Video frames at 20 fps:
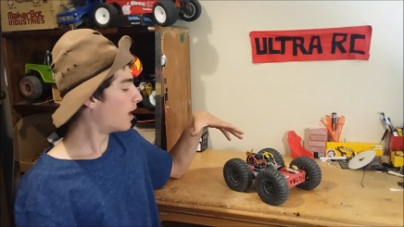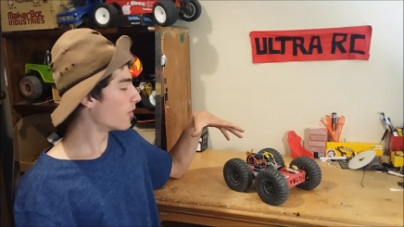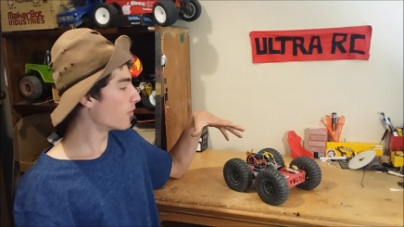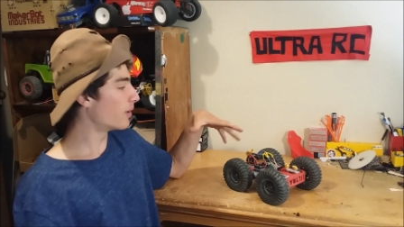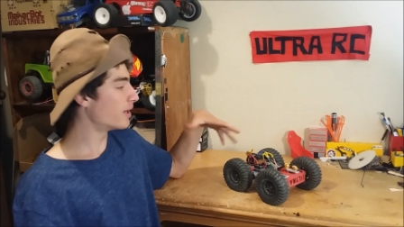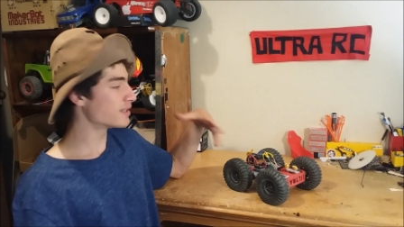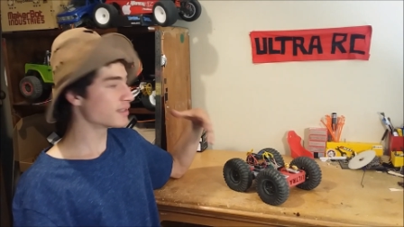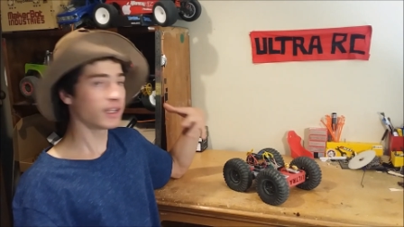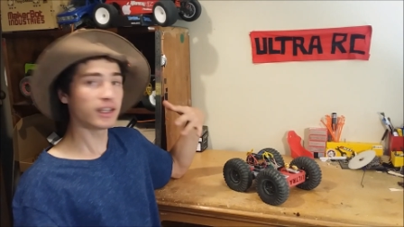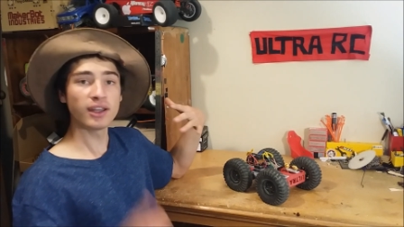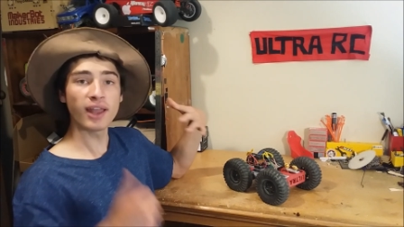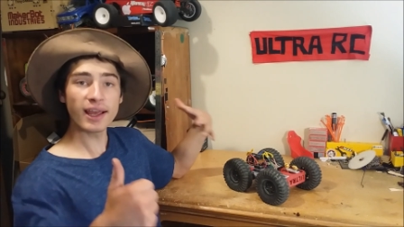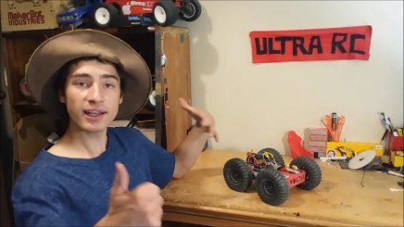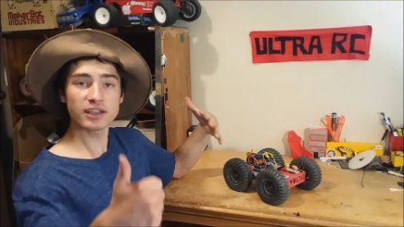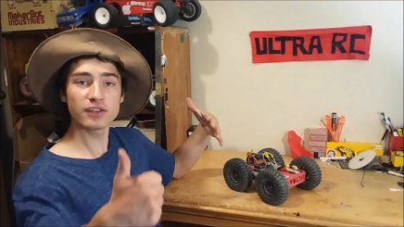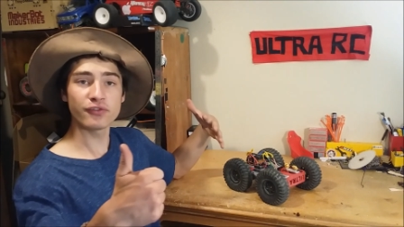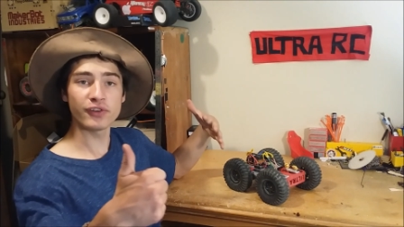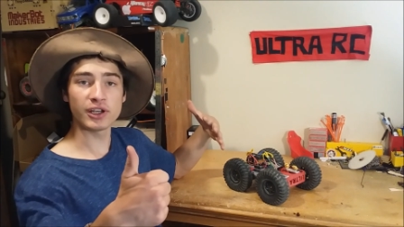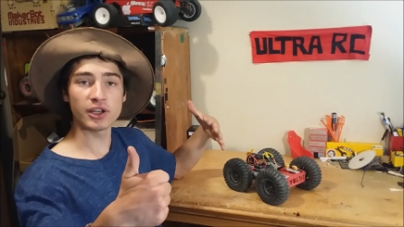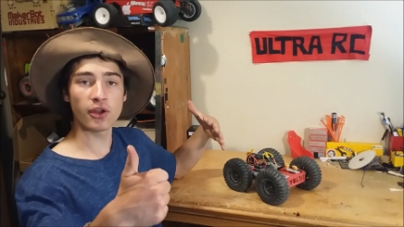Otherwise,
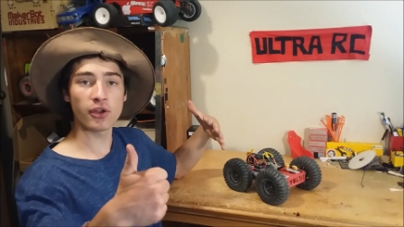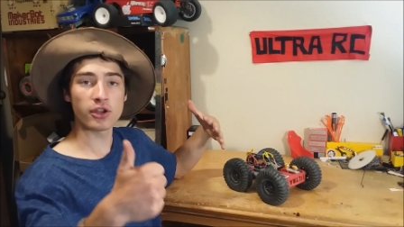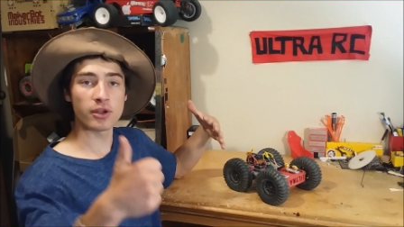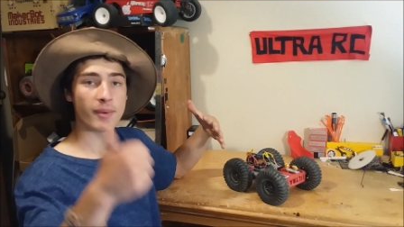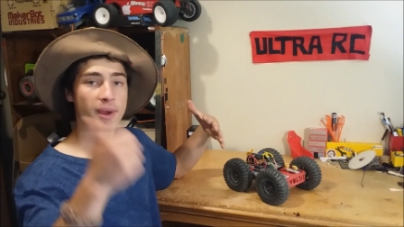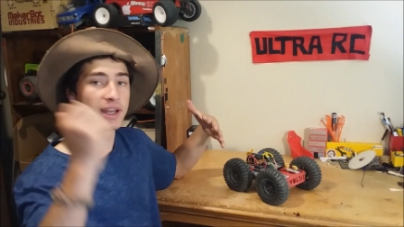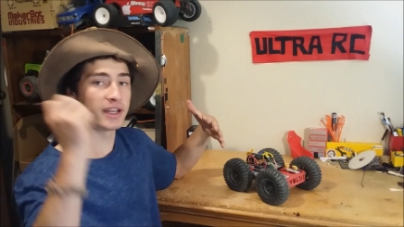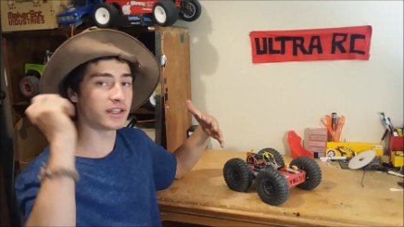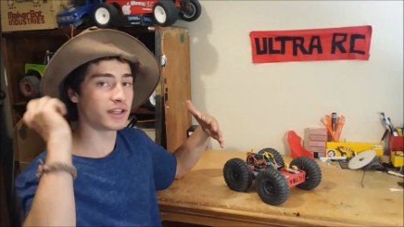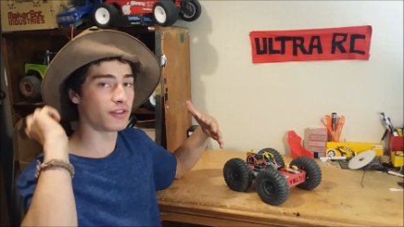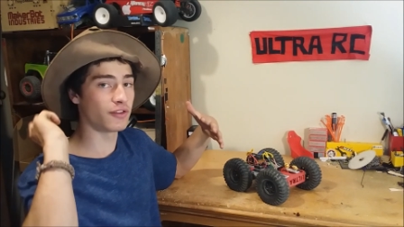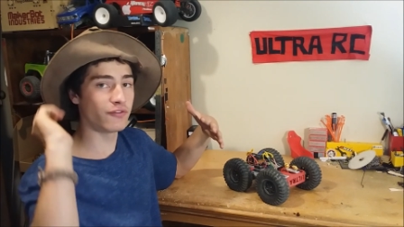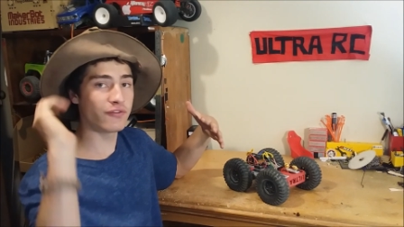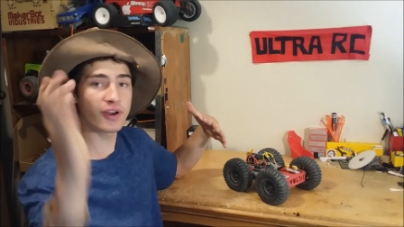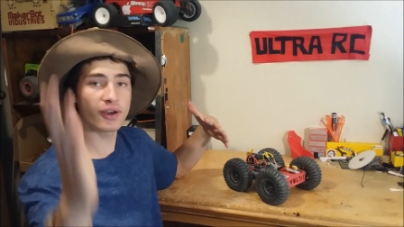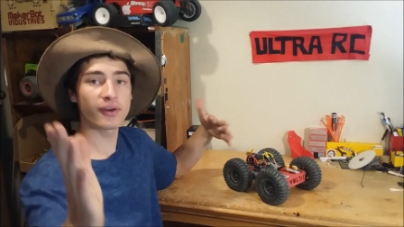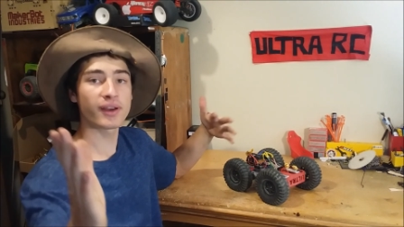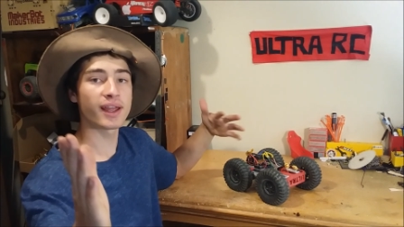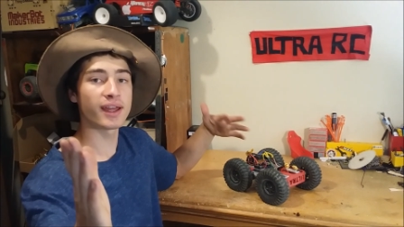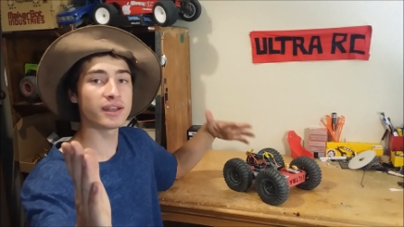like the video, you made it to the
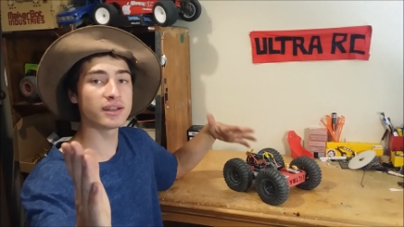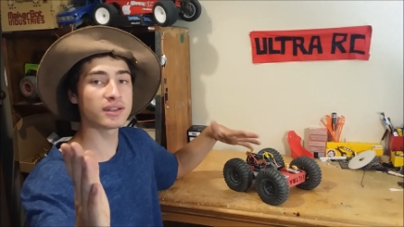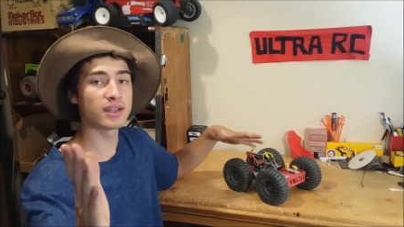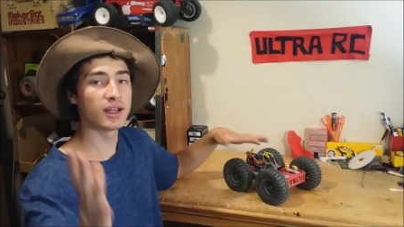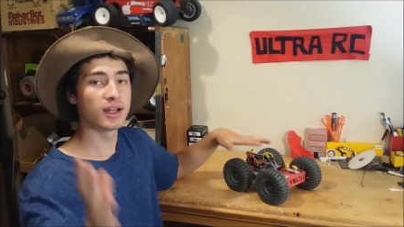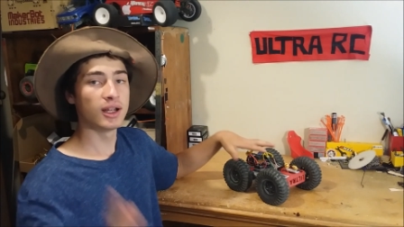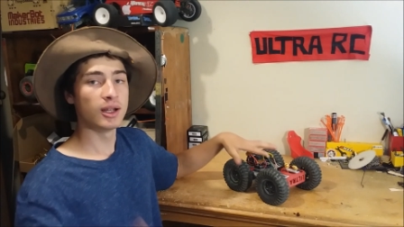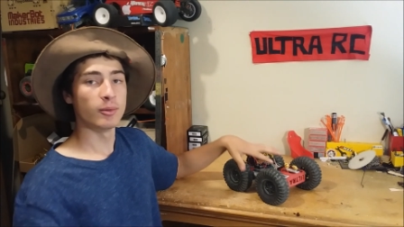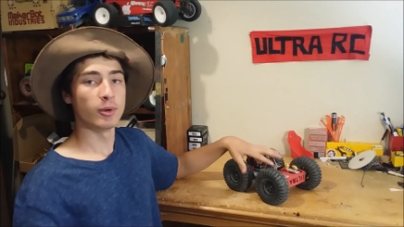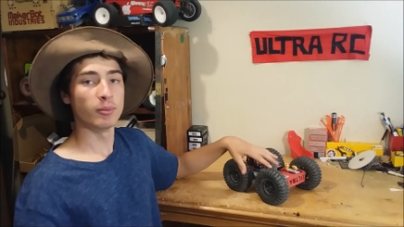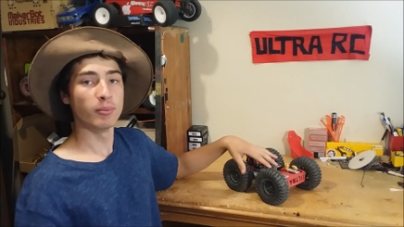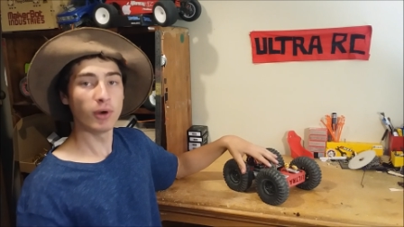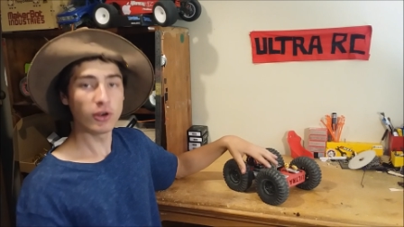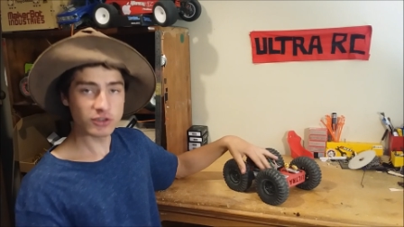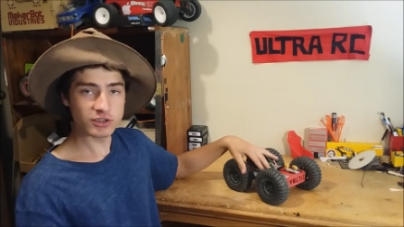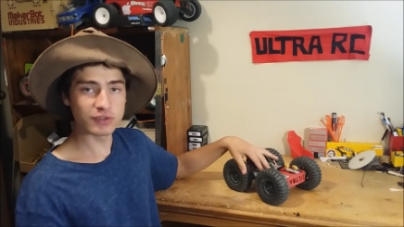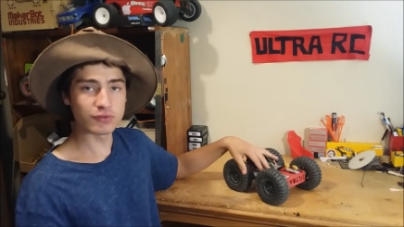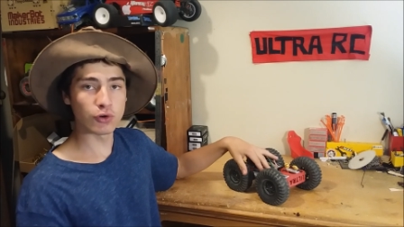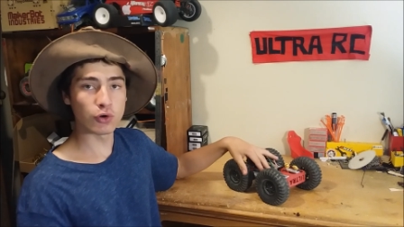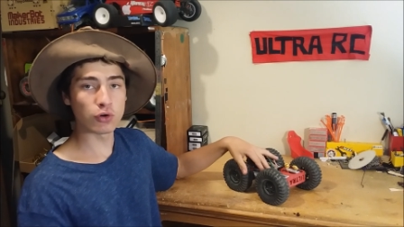very end, but
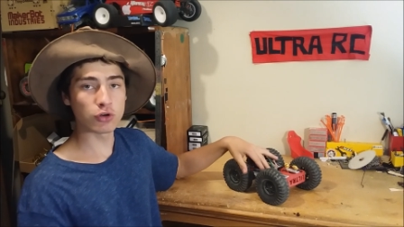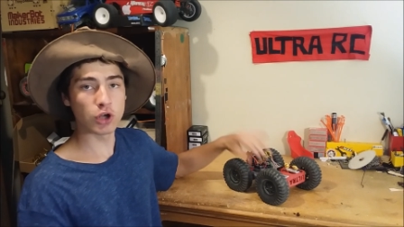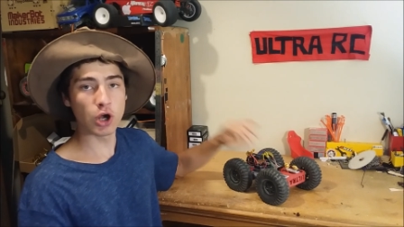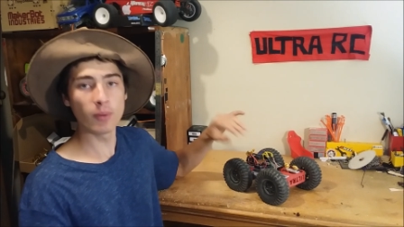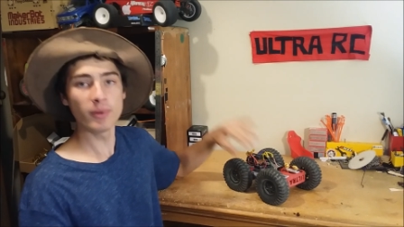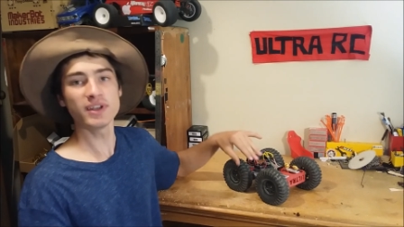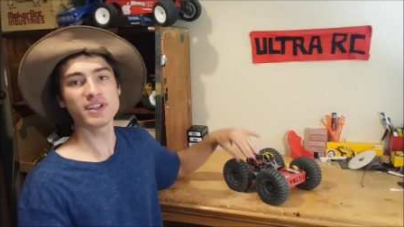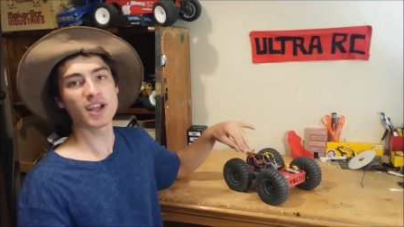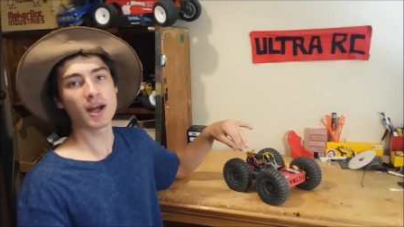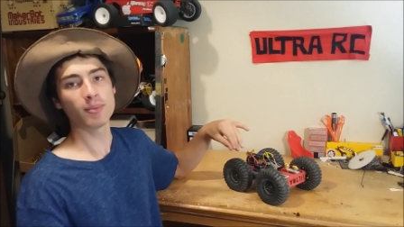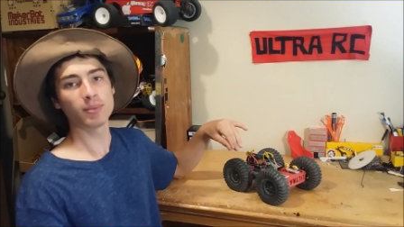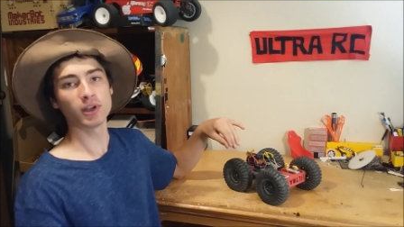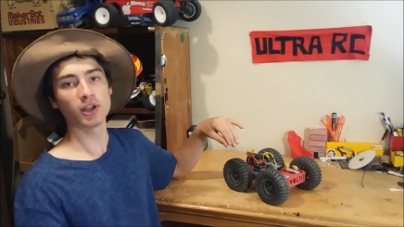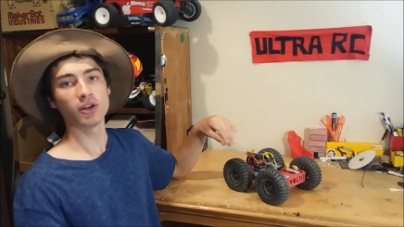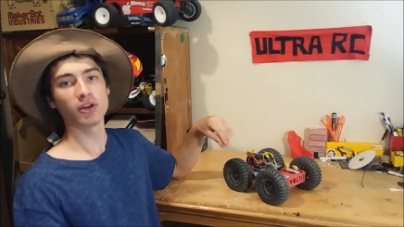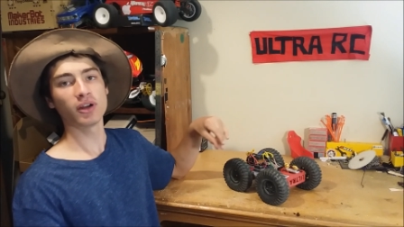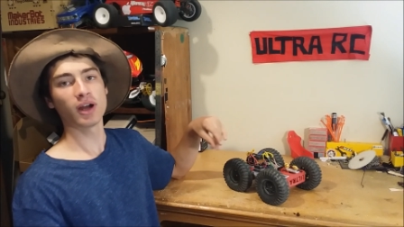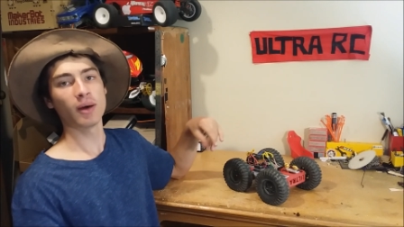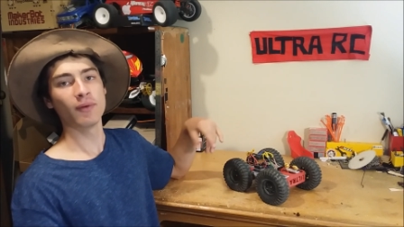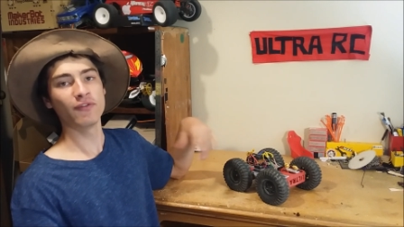most of all, comment down below.